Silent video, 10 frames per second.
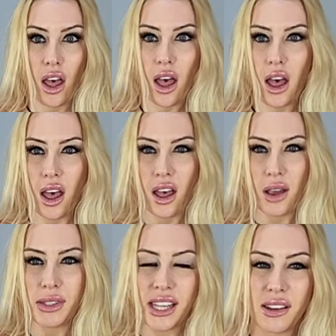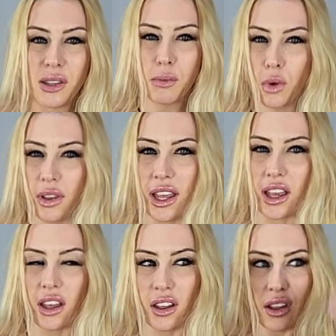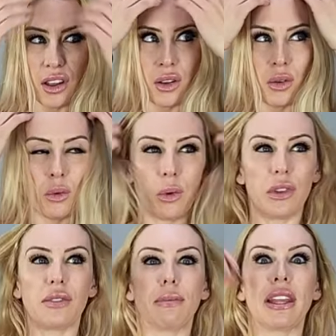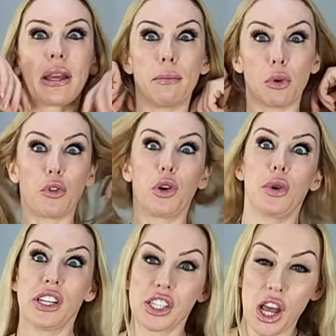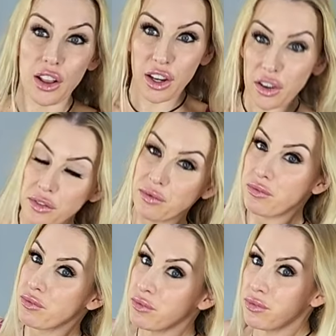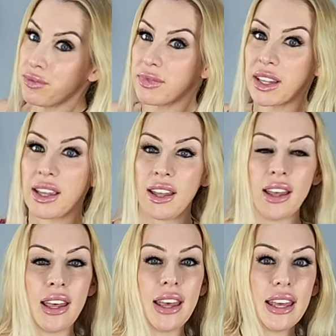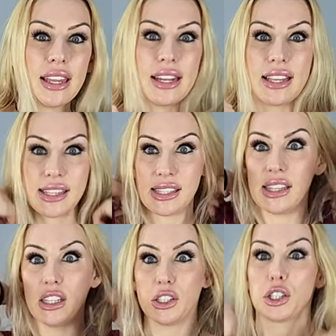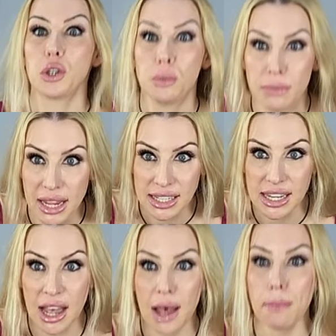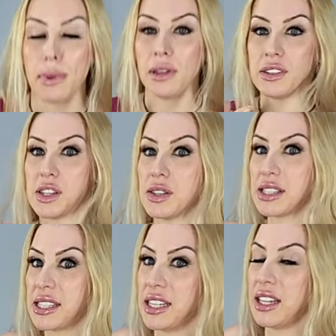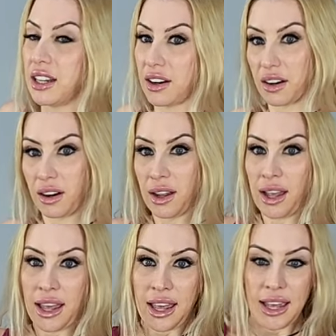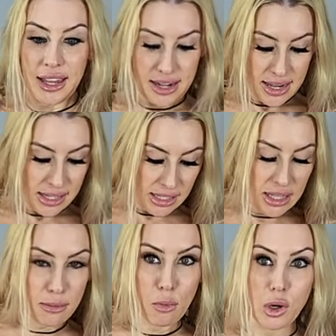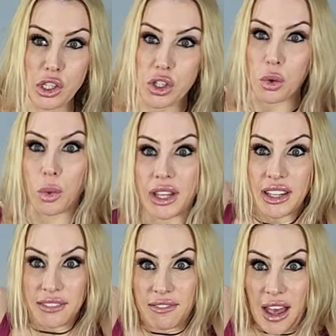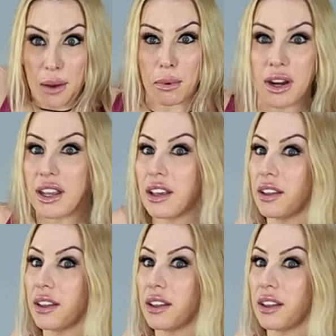I'd say it's more like a, would this be like a maroonish color? It is a little scoop neck top, as you can see here. It is the moisture wicking fabric.